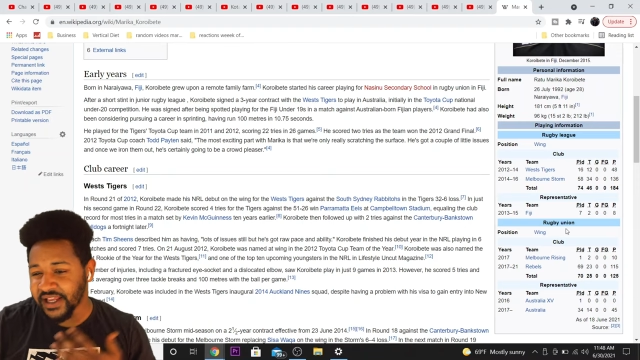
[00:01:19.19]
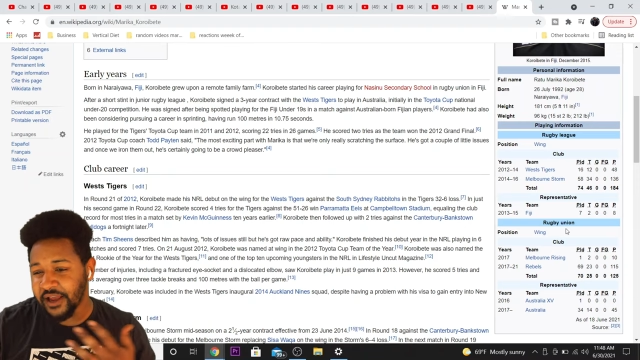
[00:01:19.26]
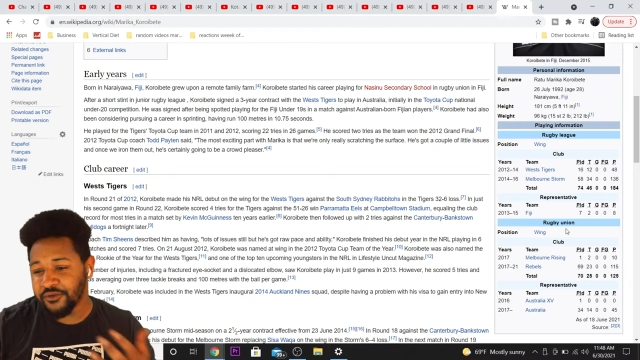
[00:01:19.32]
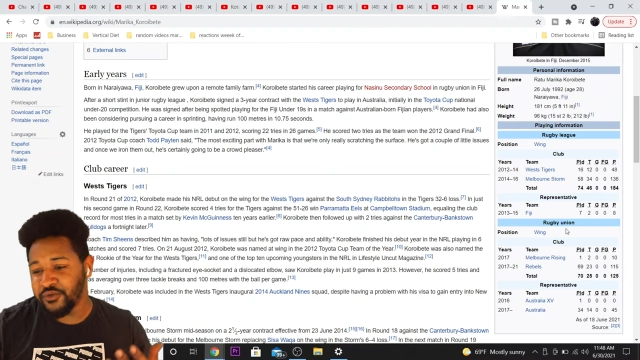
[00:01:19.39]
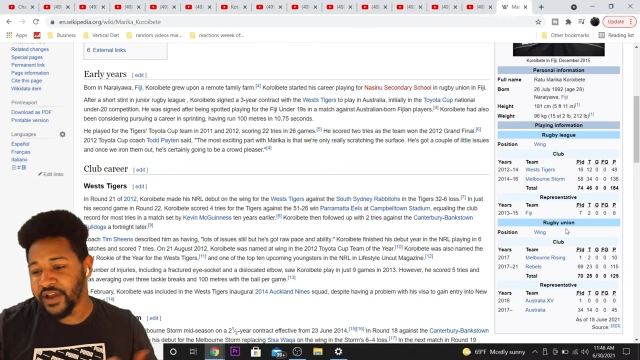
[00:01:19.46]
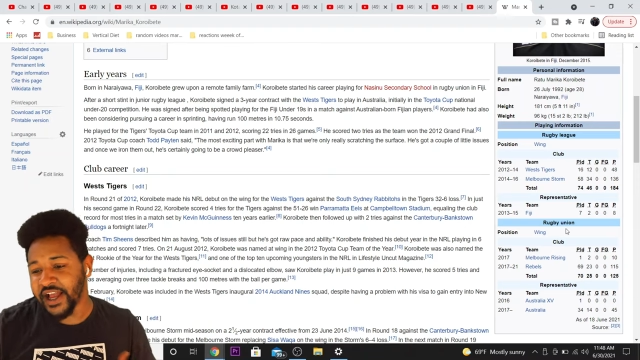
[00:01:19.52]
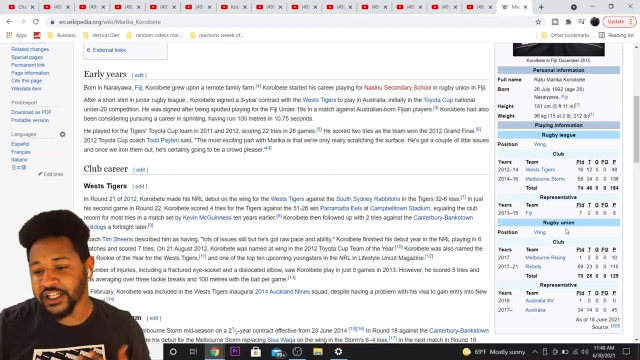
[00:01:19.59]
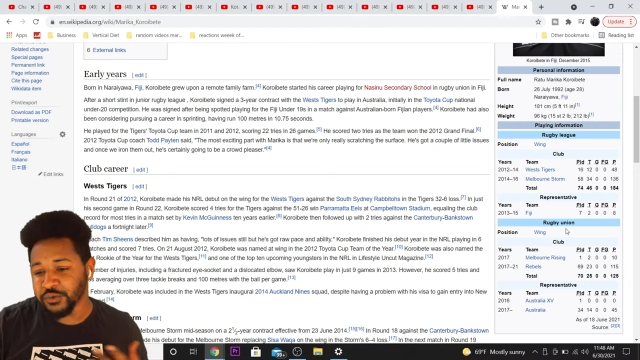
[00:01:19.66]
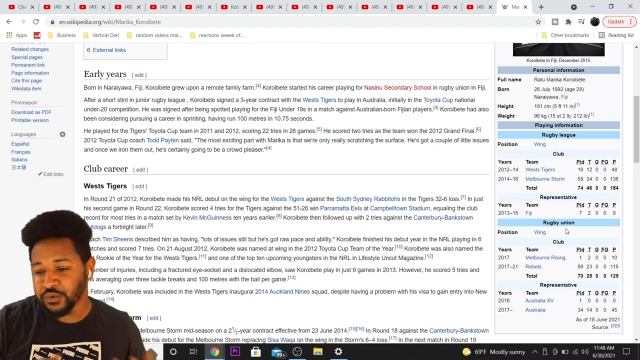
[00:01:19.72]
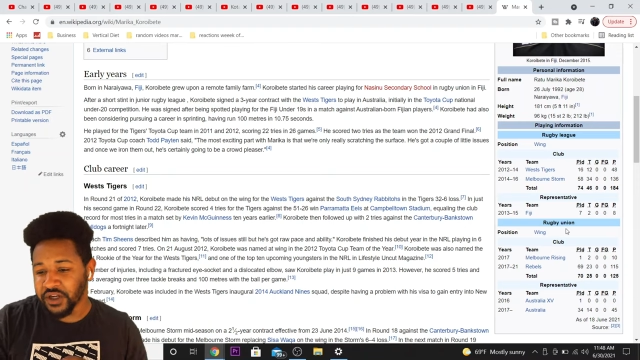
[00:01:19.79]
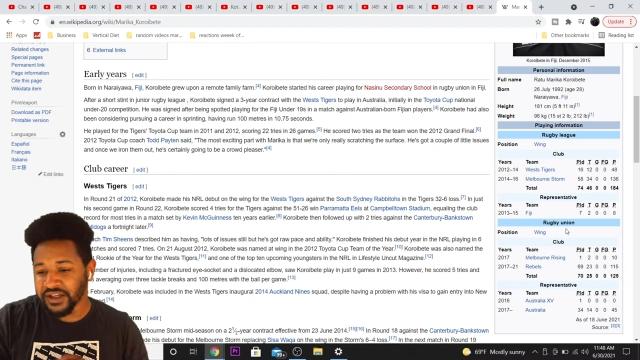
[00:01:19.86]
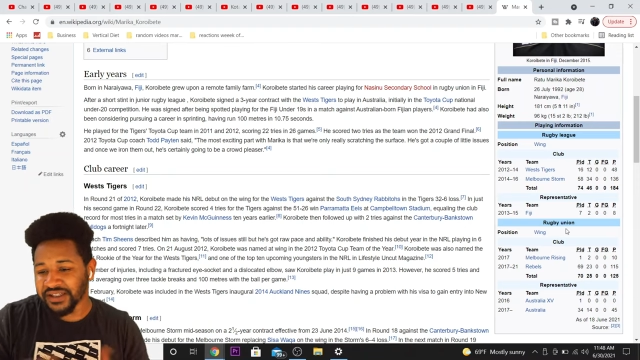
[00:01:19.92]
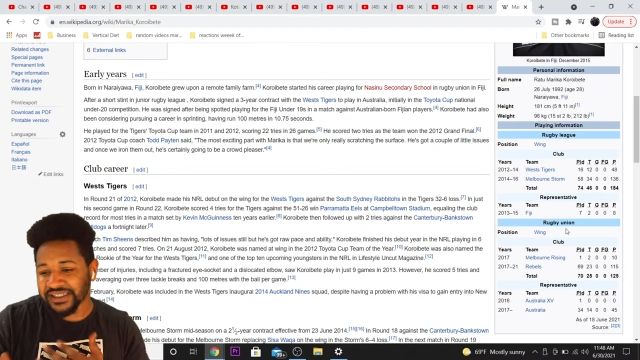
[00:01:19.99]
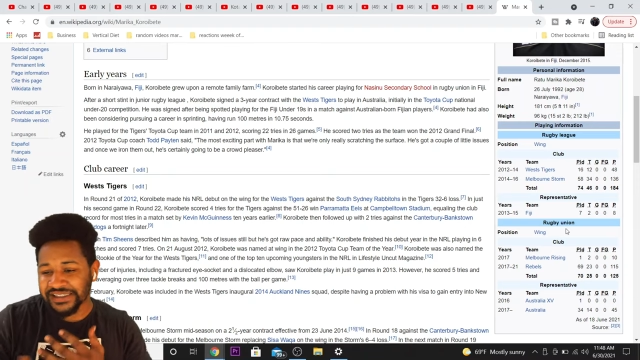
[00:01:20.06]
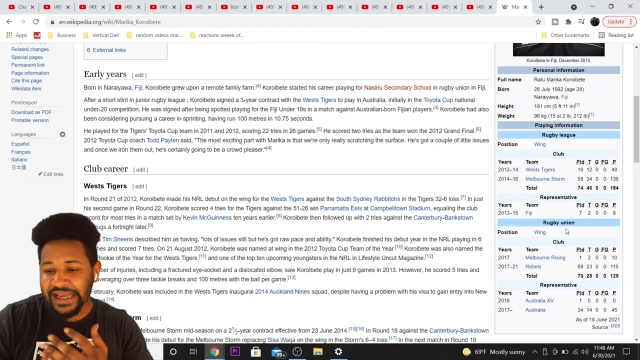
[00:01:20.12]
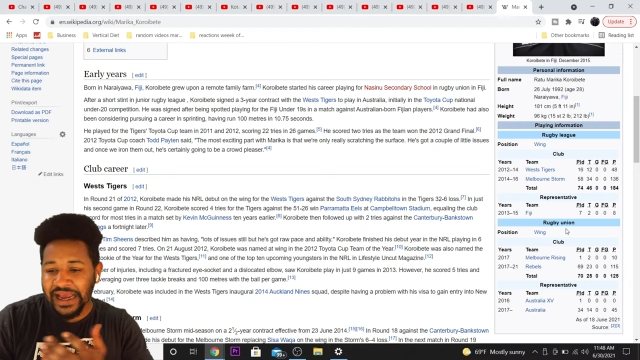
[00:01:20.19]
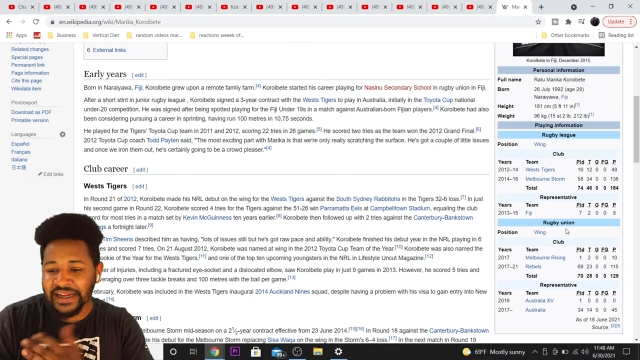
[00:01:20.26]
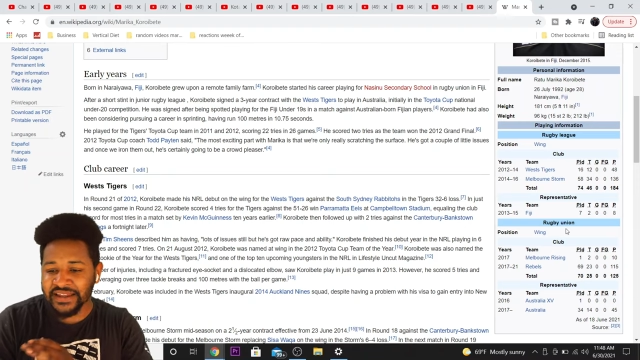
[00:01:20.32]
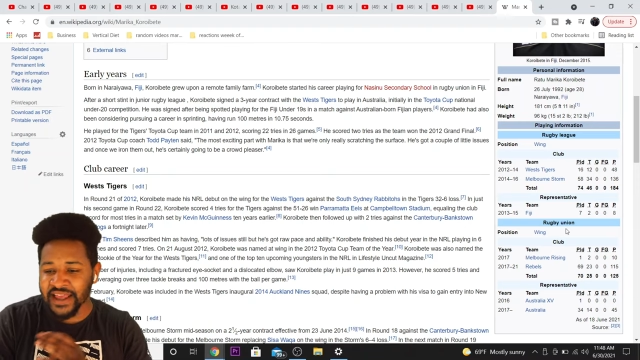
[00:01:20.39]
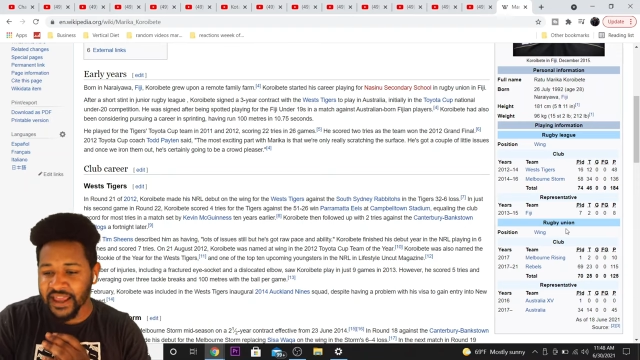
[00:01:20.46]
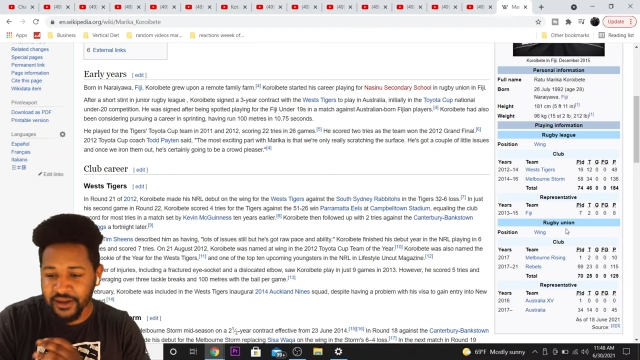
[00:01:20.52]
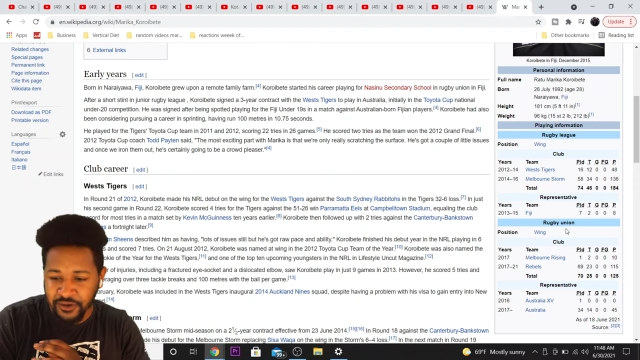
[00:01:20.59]
how you guys want to
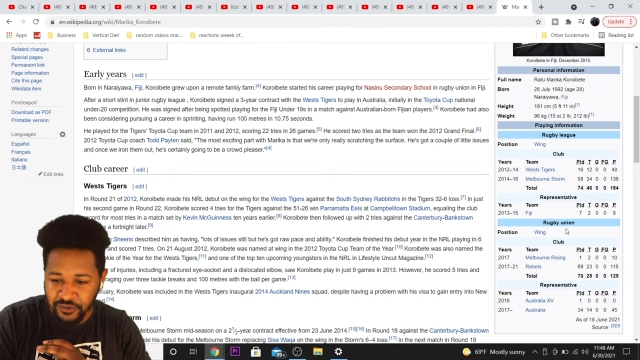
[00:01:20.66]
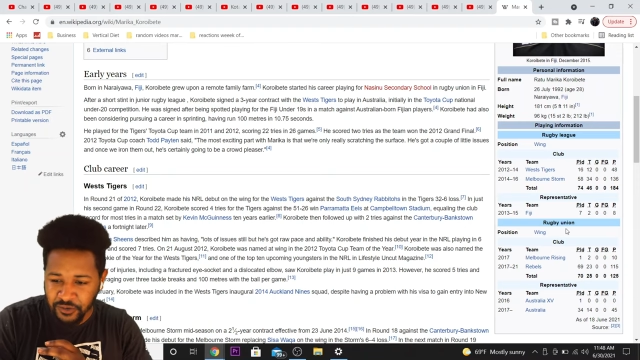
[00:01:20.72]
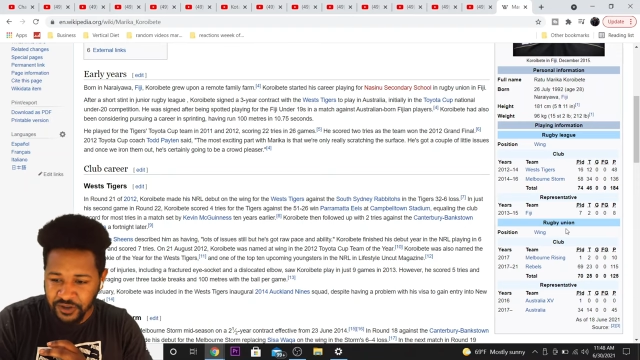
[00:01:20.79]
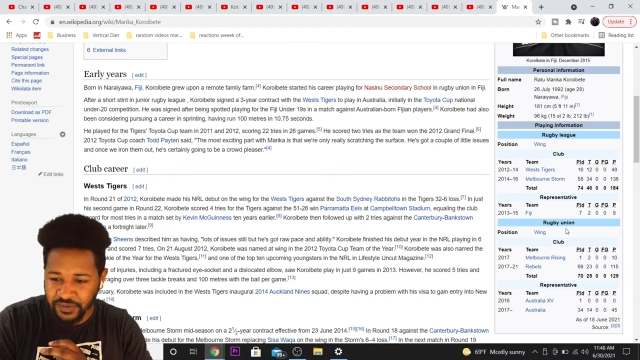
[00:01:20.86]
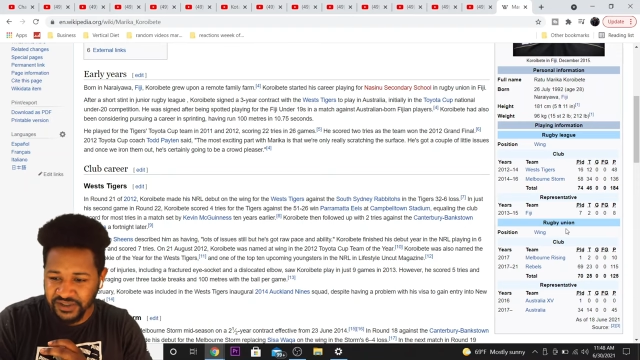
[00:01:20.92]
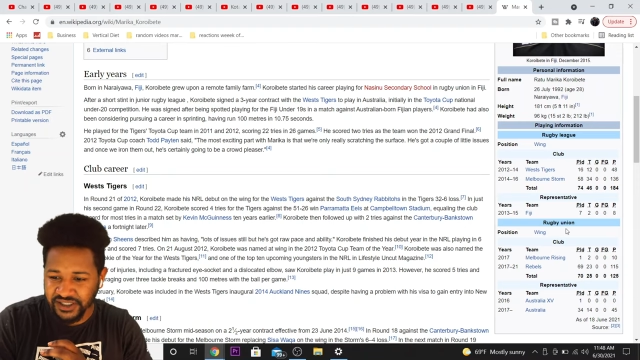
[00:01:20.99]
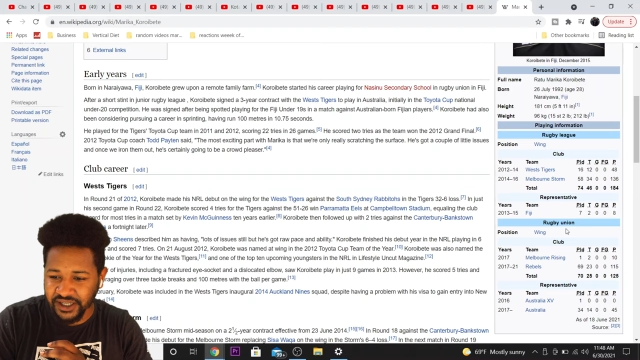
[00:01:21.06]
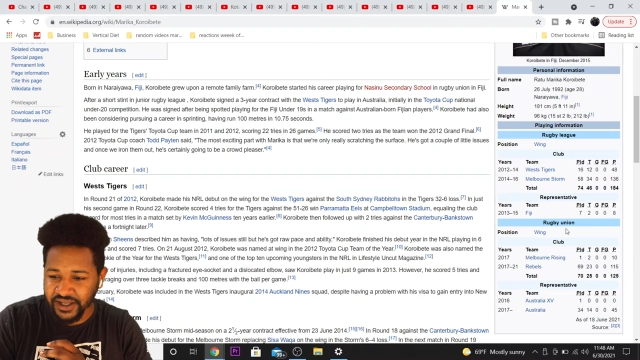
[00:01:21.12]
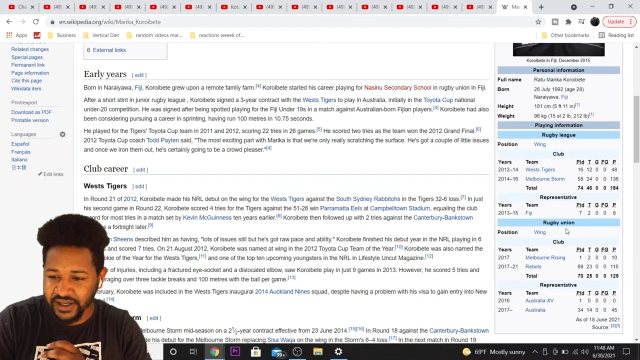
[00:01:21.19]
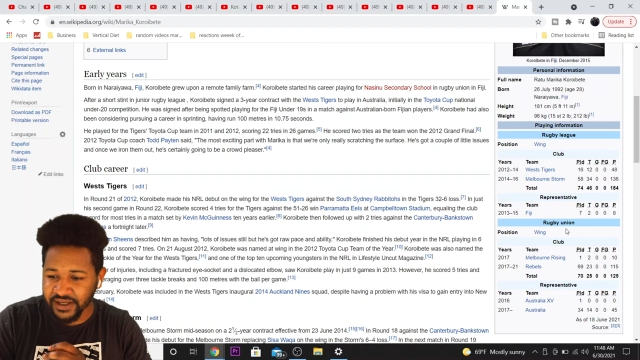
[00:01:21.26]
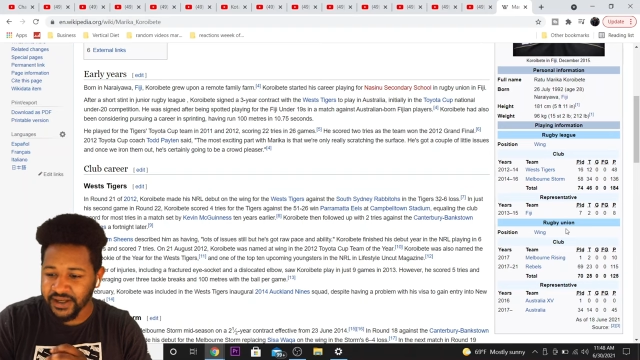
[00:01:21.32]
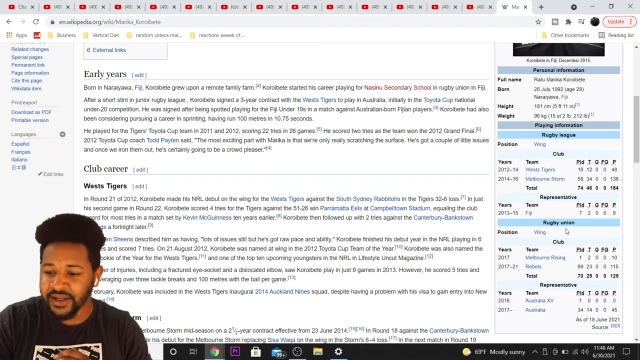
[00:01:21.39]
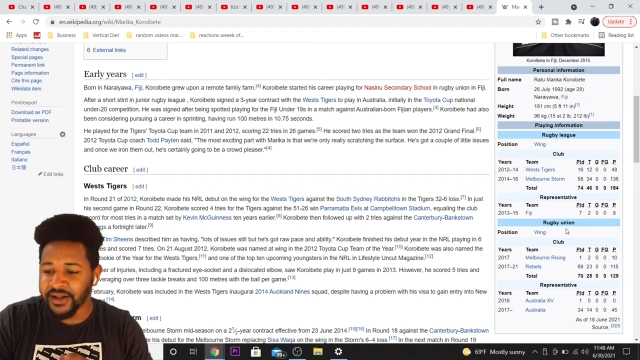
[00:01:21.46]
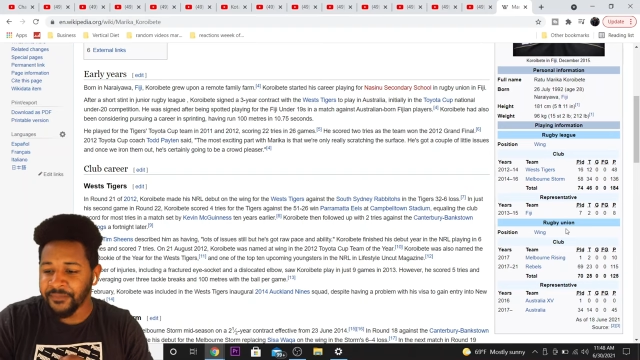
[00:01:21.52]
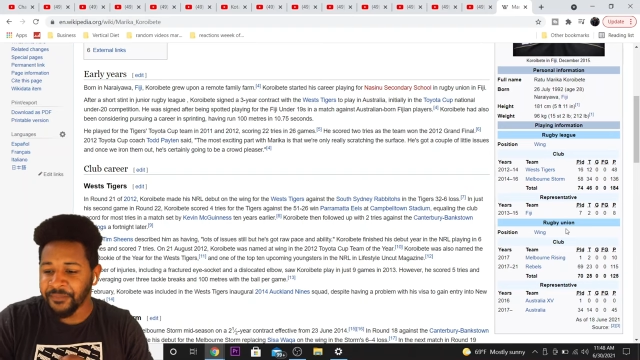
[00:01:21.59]
decide that, you know what I'm saying?